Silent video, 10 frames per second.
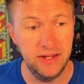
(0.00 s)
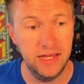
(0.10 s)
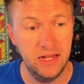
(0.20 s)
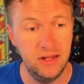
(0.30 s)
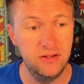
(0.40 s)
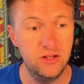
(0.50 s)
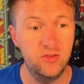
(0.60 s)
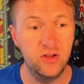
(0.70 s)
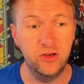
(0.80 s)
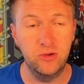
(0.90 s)
in
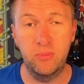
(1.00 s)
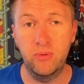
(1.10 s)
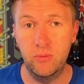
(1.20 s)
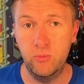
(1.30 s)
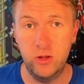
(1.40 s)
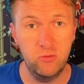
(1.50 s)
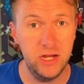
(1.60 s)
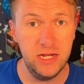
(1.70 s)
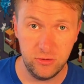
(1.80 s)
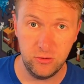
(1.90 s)
UserLoop, and we'll
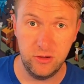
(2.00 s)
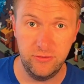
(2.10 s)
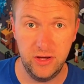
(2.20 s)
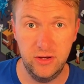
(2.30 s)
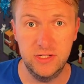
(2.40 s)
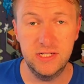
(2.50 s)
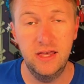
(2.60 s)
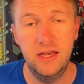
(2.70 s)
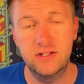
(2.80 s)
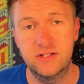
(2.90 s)
read all of those
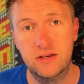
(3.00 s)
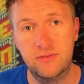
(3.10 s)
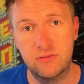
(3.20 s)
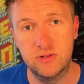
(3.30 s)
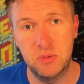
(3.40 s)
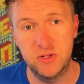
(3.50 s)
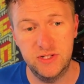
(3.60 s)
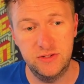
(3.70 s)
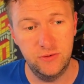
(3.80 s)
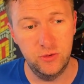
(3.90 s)
survey responses
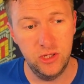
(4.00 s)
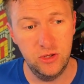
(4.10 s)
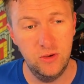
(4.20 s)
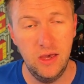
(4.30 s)
for you,